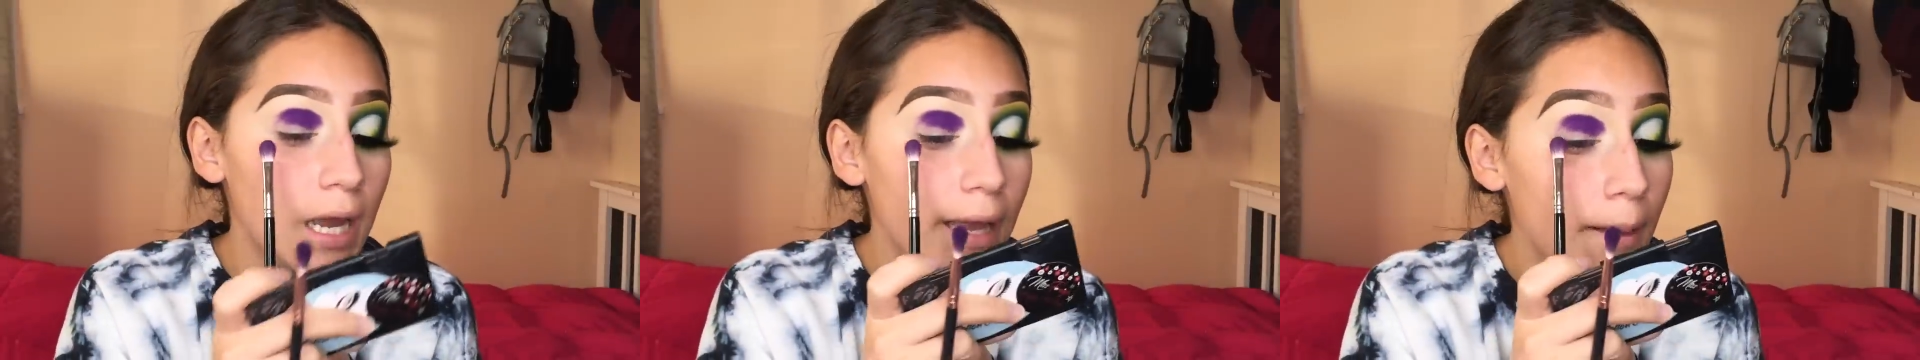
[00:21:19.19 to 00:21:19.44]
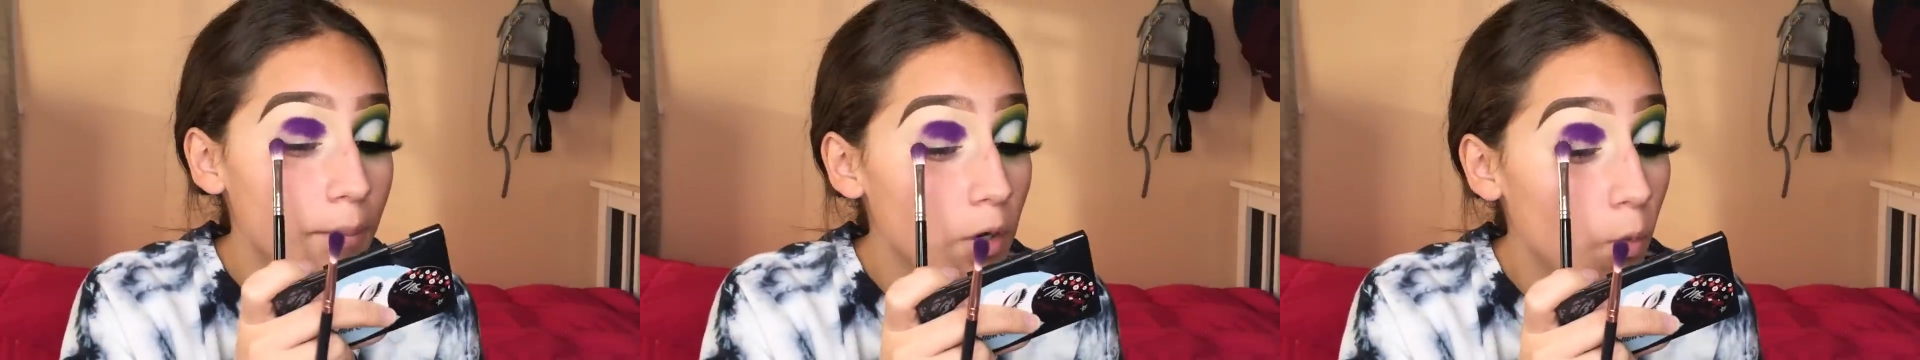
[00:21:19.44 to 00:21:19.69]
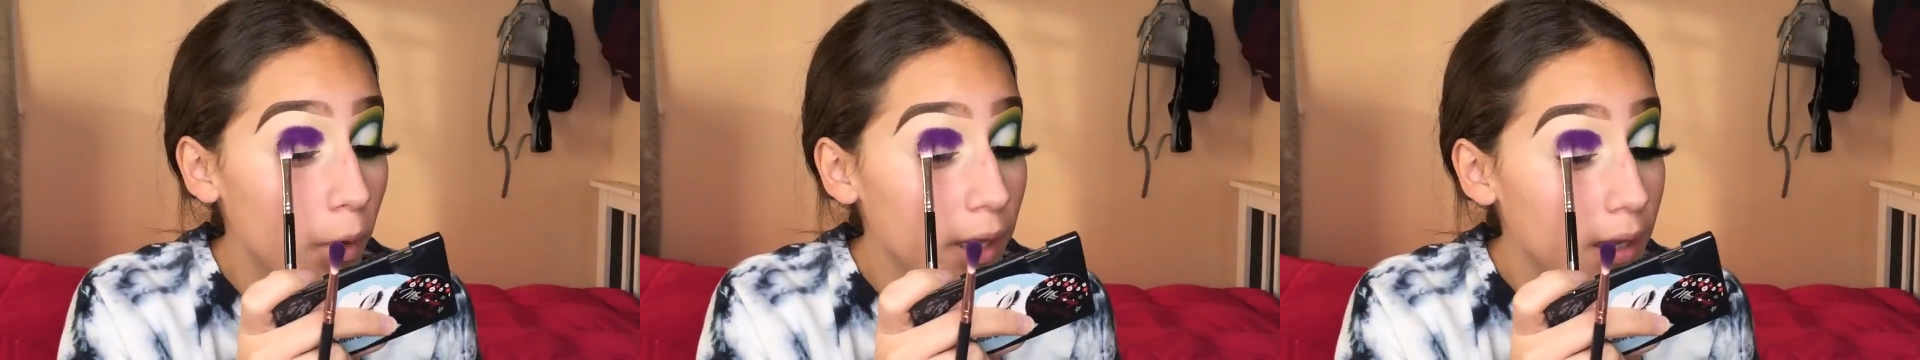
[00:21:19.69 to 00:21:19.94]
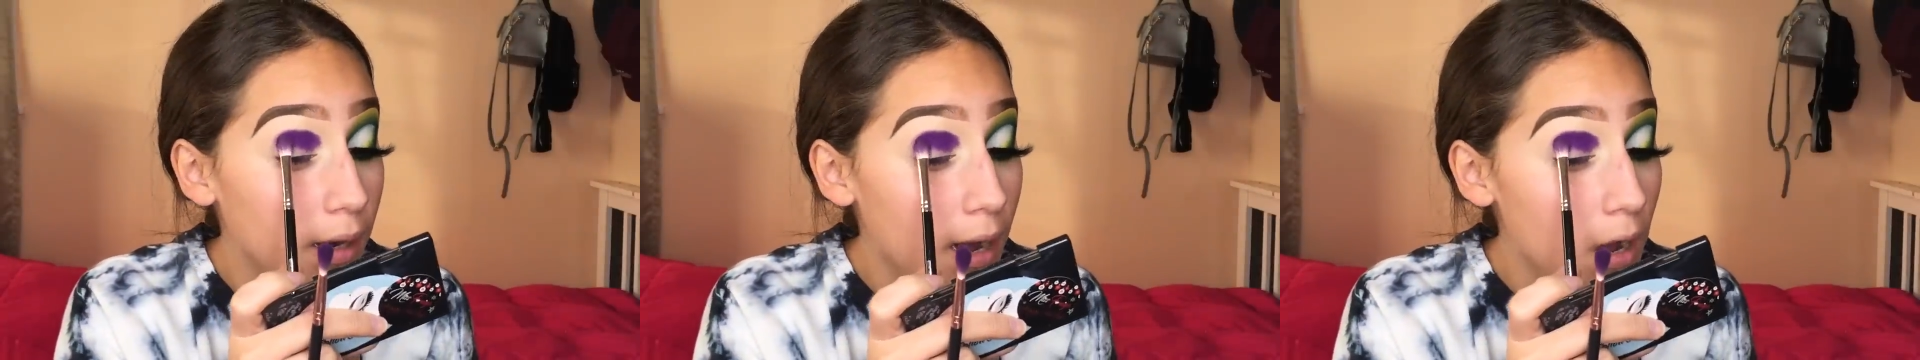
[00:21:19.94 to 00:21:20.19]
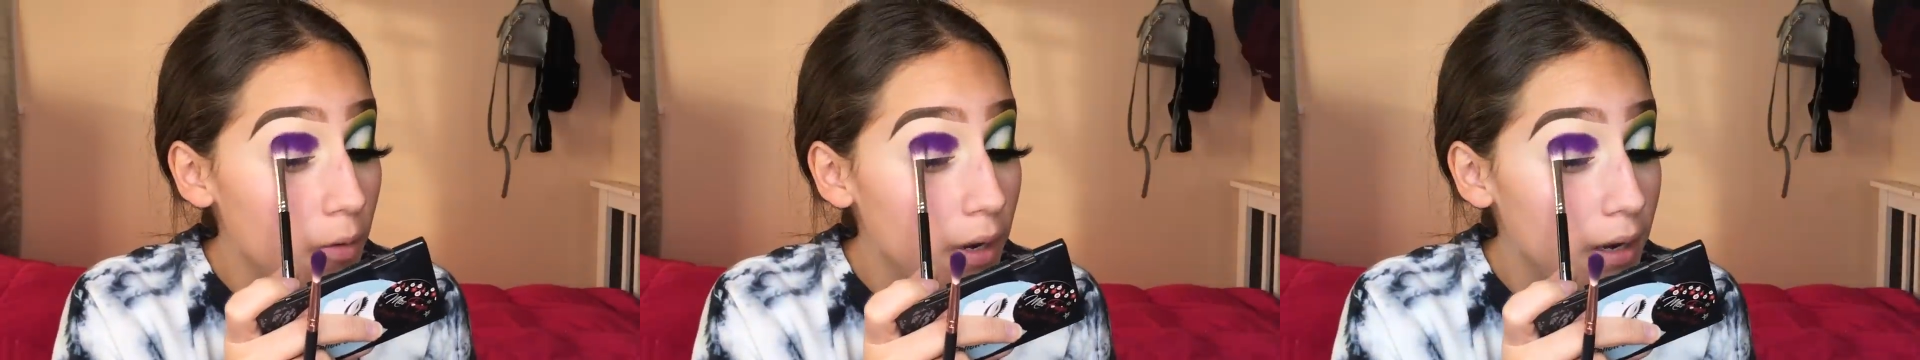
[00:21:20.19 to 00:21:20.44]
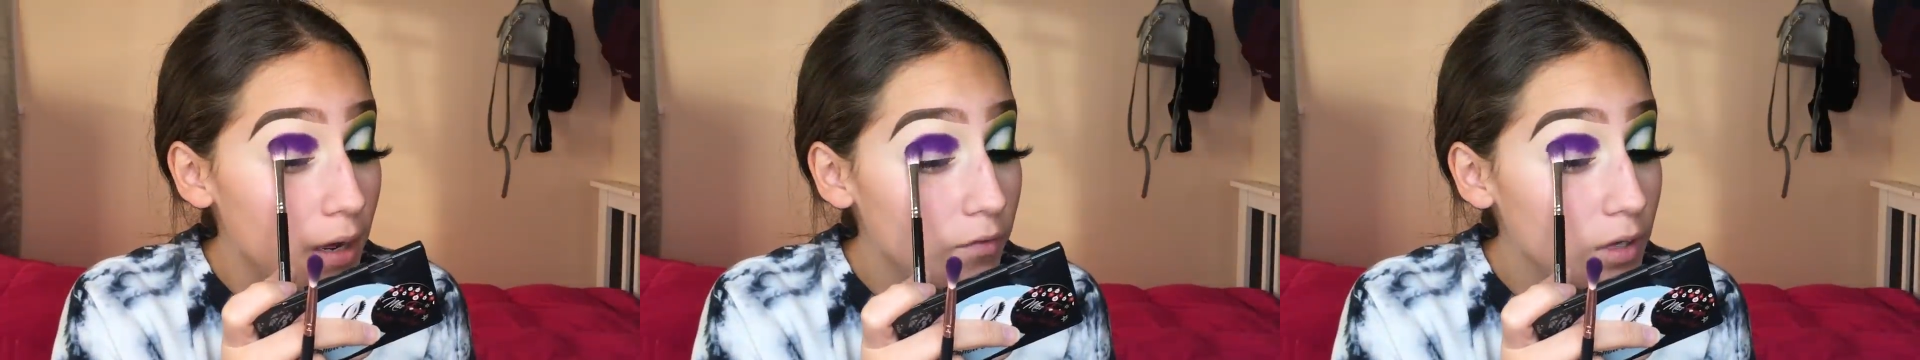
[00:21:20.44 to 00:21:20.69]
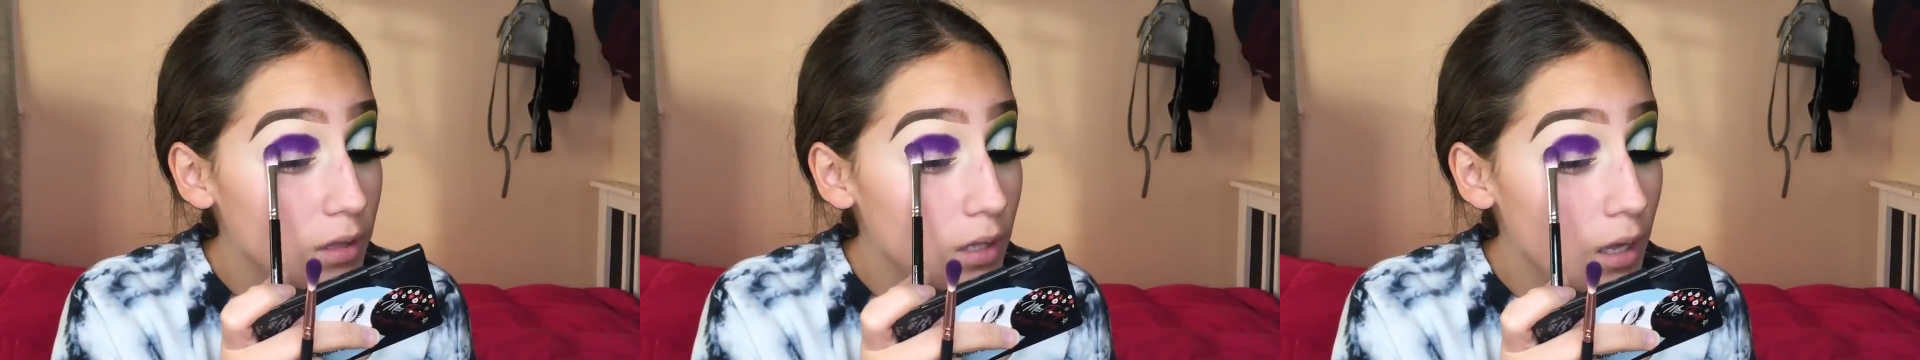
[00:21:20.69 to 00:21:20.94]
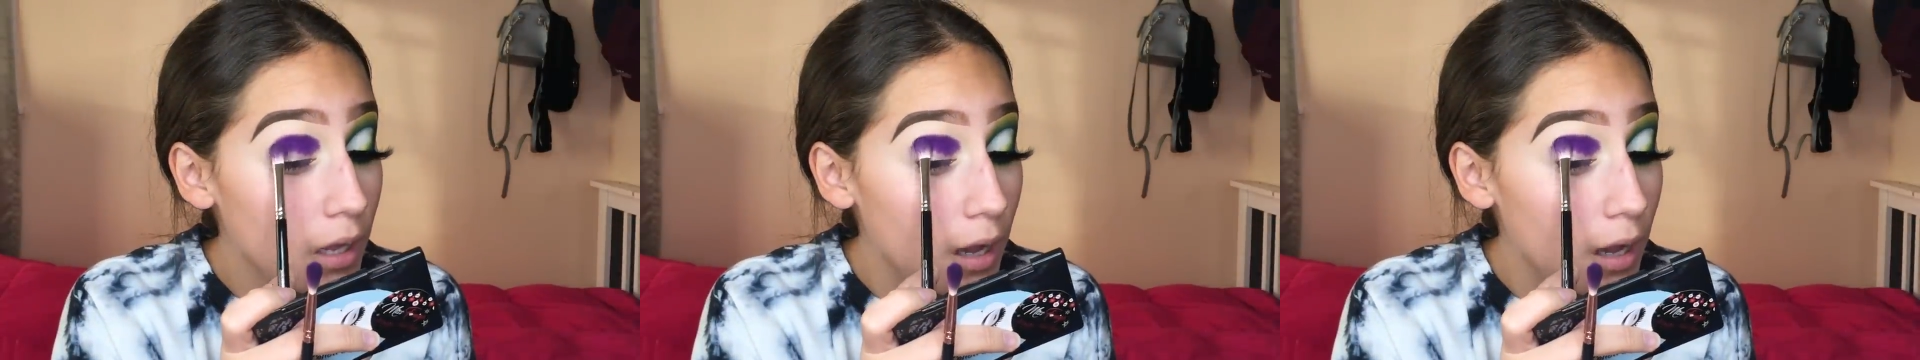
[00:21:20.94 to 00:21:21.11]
I am going to wing it out and everything,